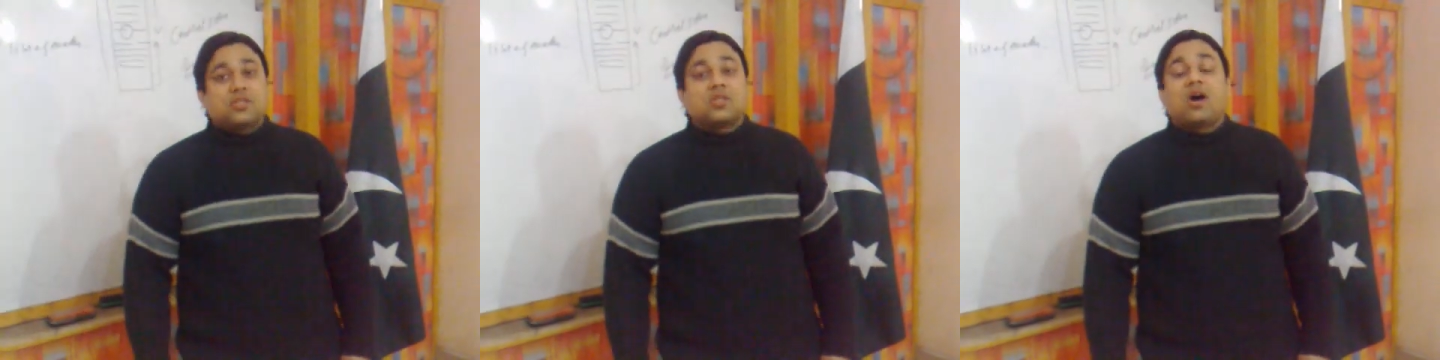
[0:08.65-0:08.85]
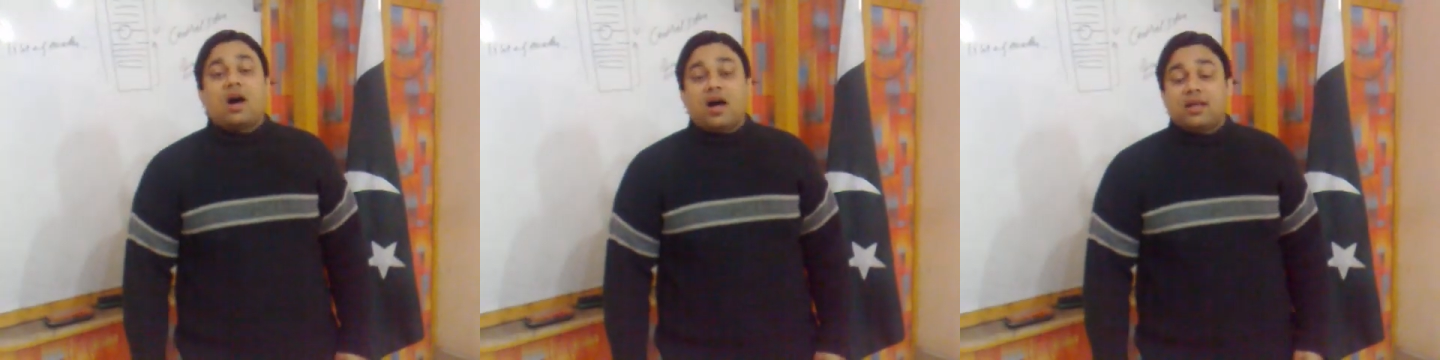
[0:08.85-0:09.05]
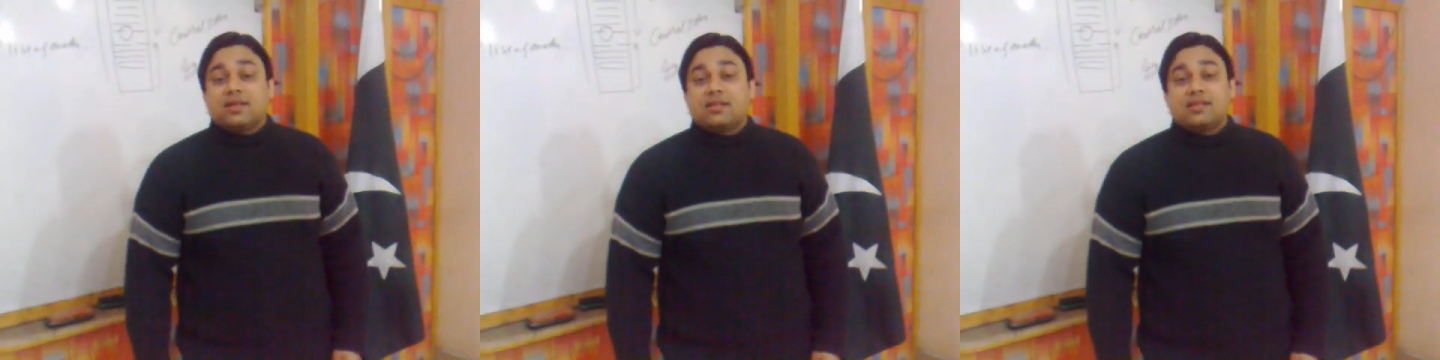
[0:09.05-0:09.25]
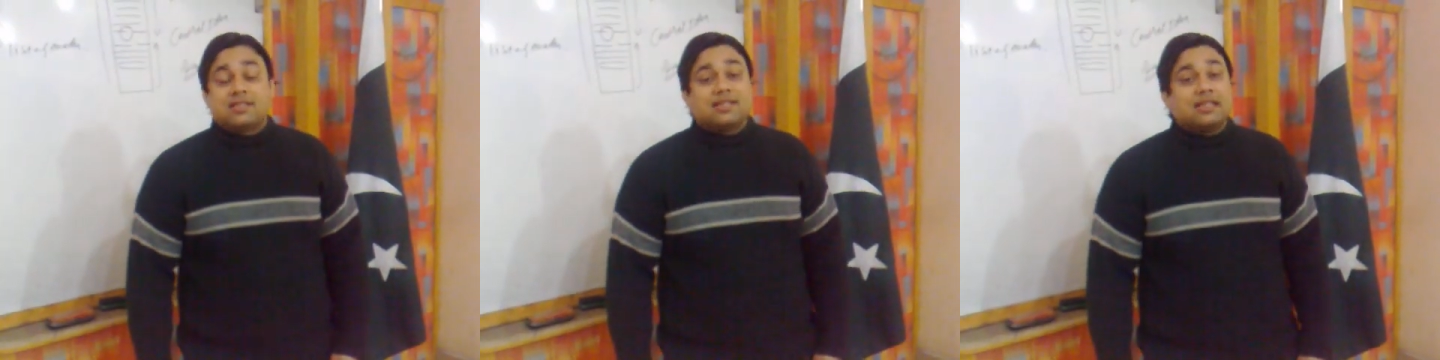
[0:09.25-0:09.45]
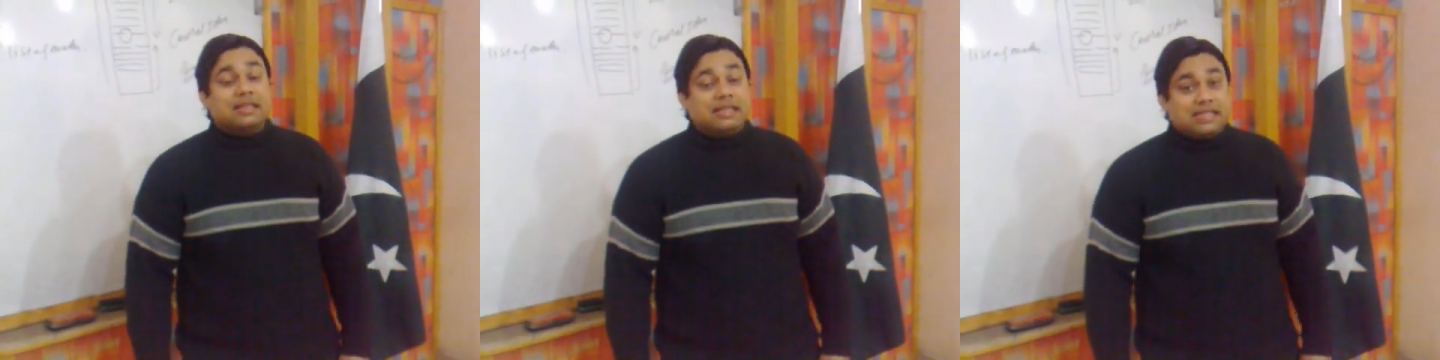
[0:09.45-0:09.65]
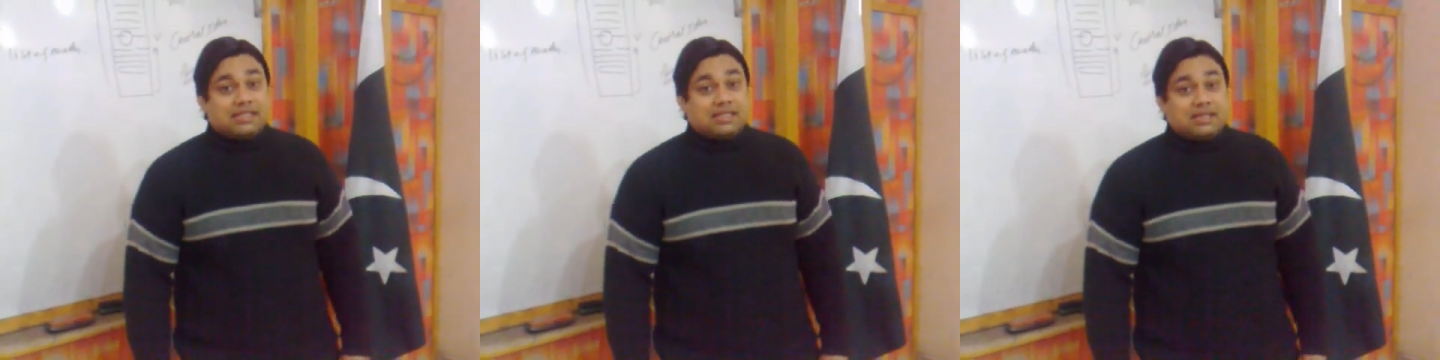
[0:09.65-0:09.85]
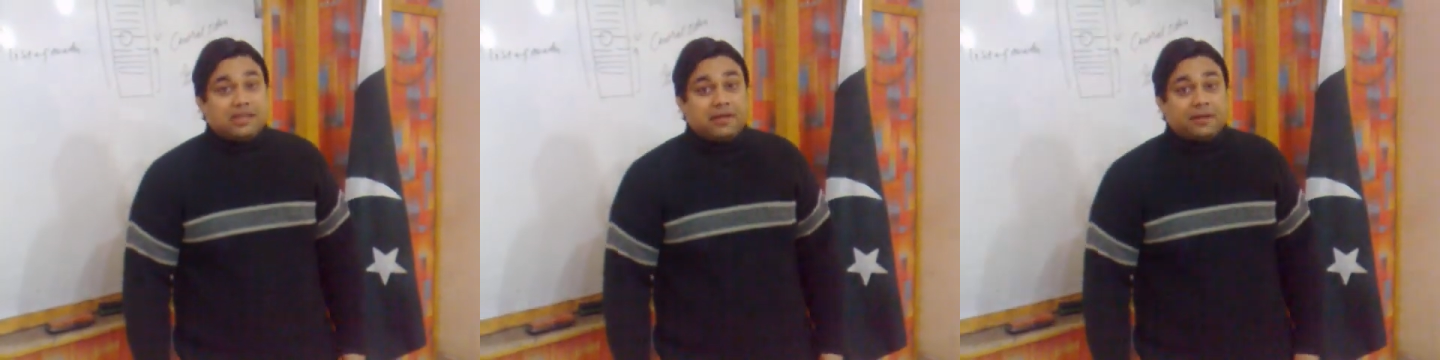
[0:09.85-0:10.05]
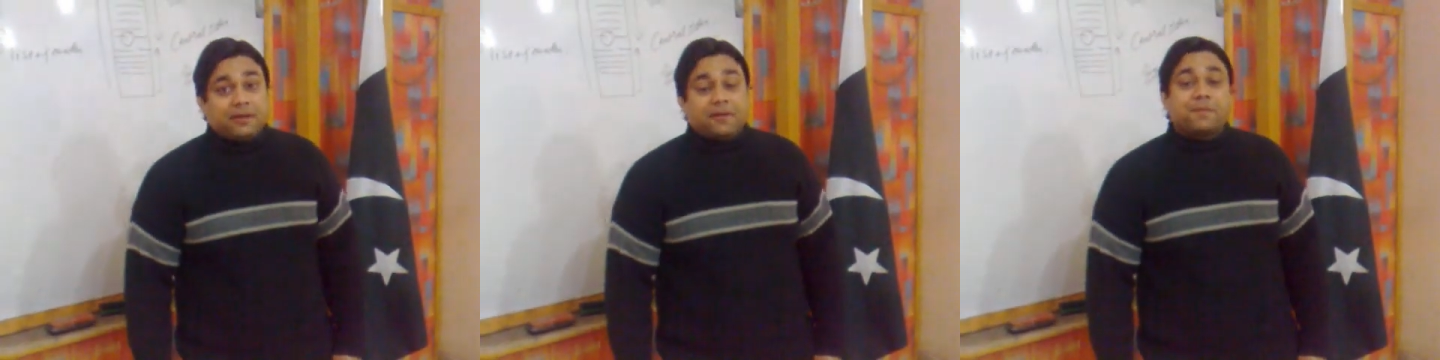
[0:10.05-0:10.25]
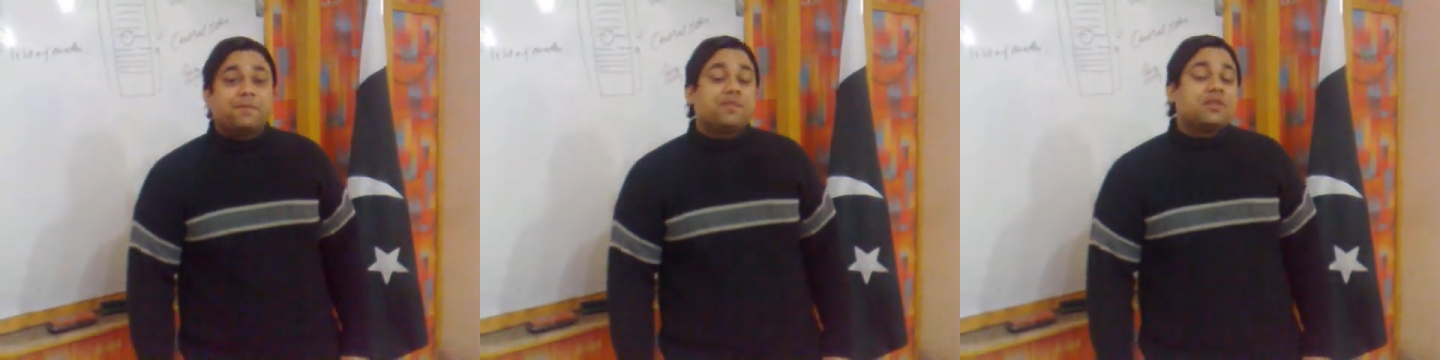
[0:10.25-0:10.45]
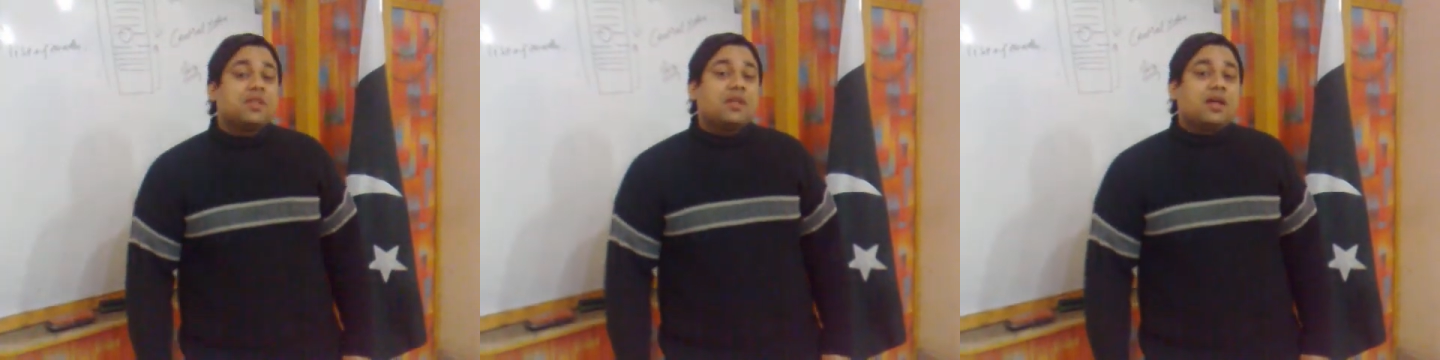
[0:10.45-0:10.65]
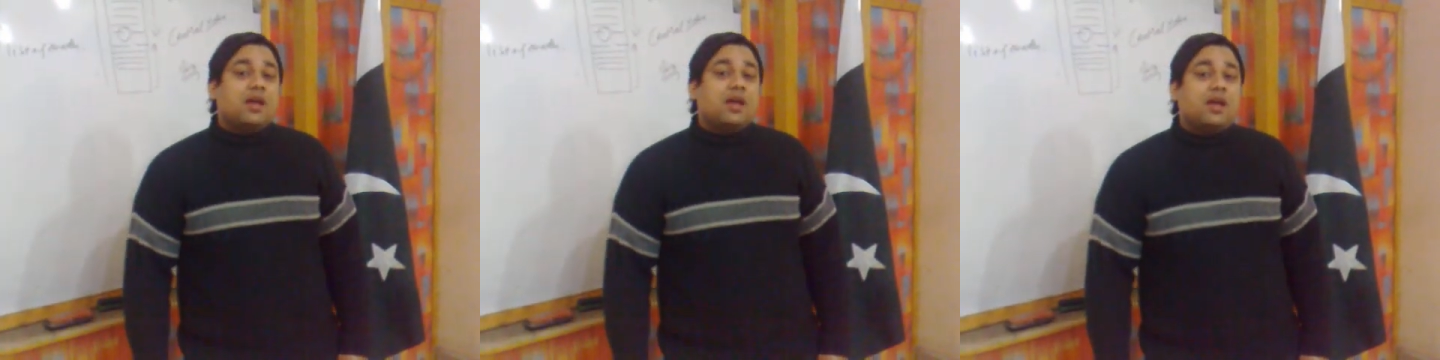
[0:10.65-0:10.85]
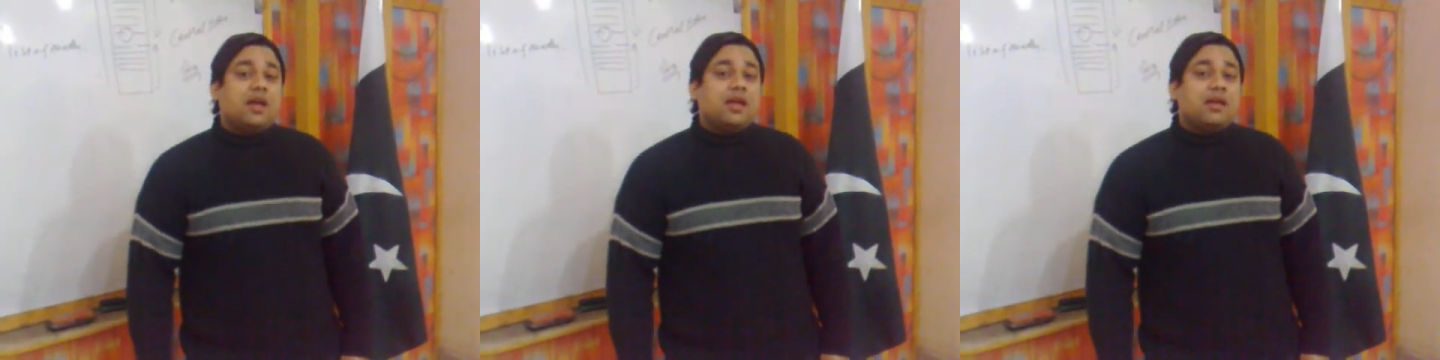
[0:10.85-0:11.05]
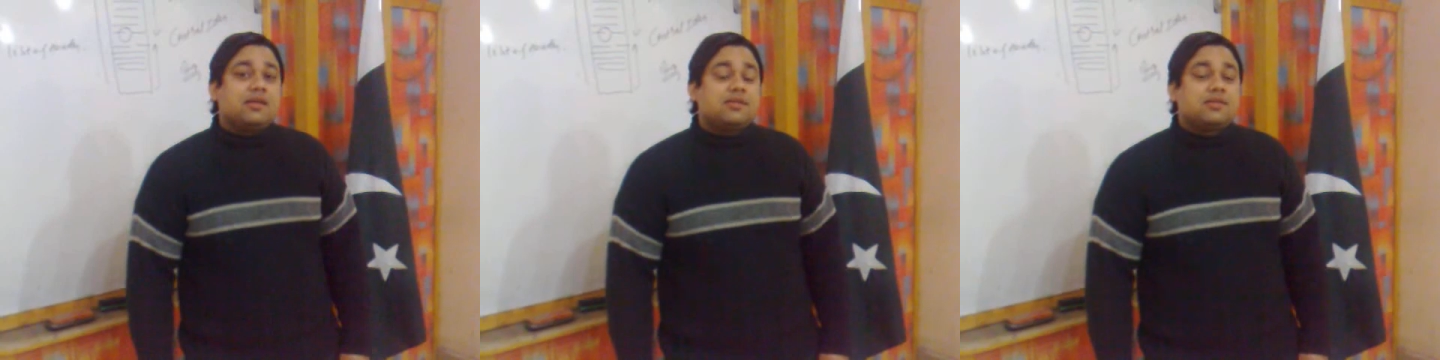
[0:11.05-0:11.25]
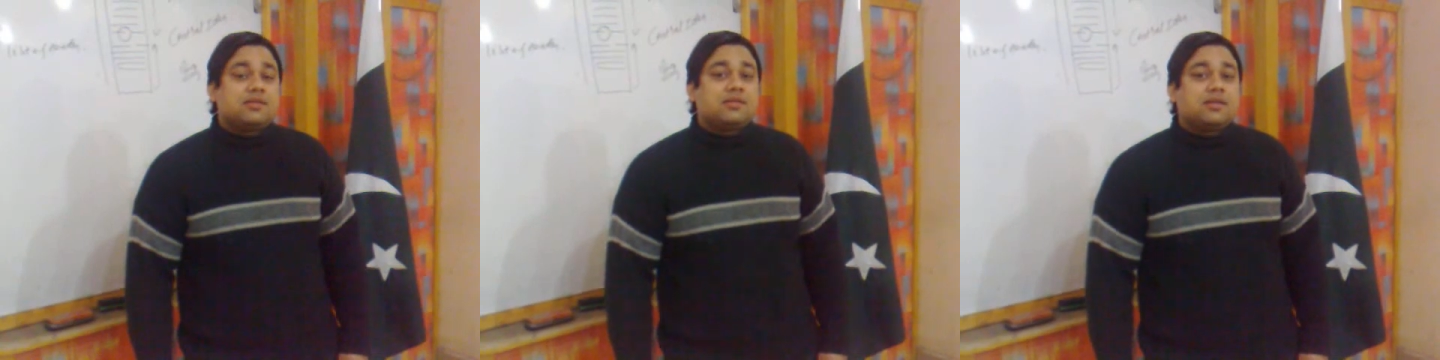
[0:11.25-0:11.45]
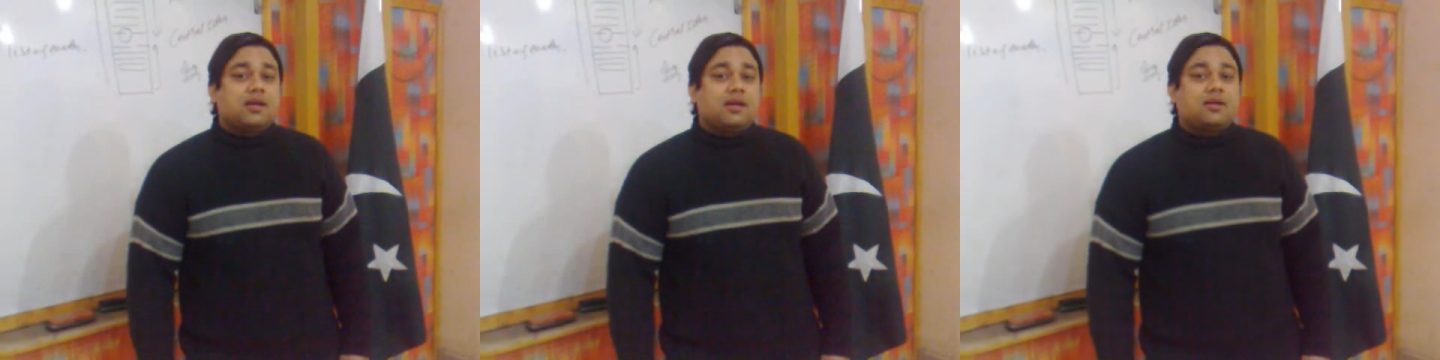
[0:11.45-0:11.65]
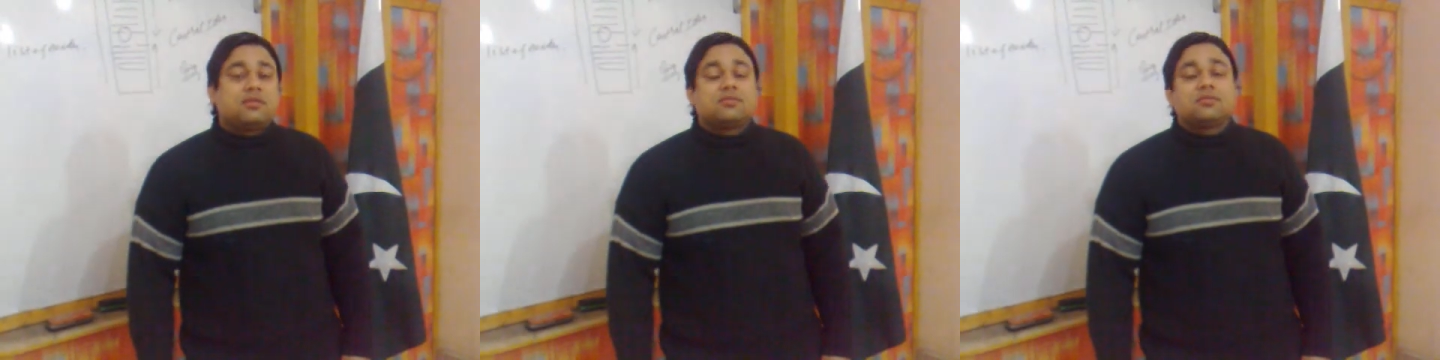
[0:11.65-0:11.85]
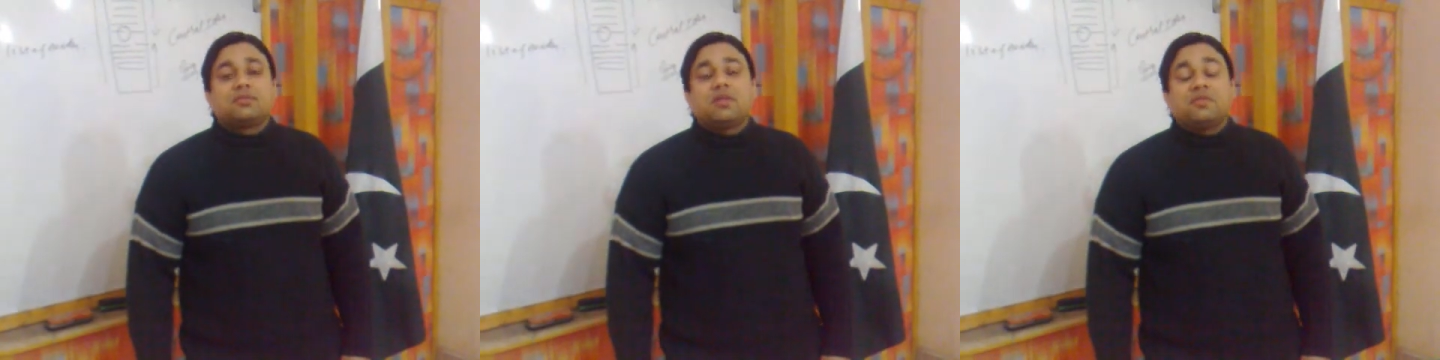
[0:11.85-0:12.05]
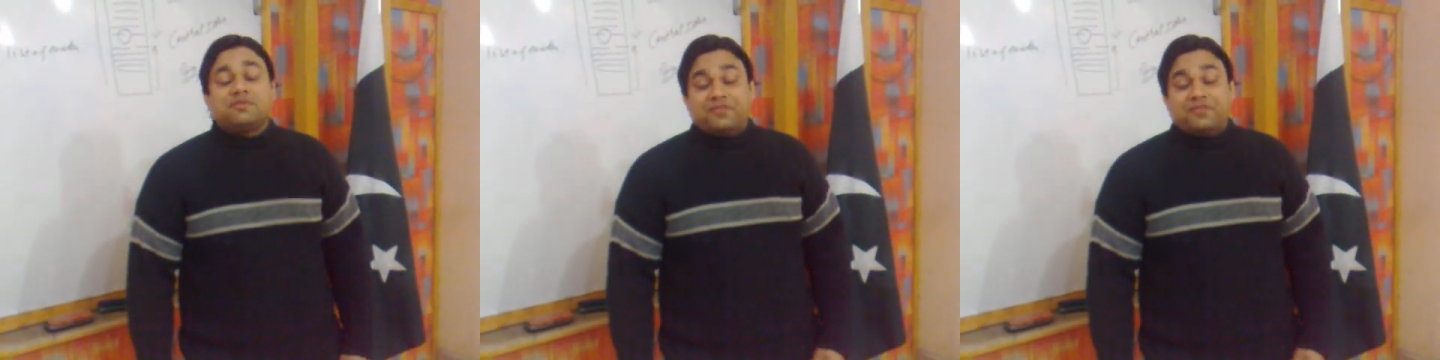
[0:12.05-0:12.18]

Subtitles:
So IELTS listening is a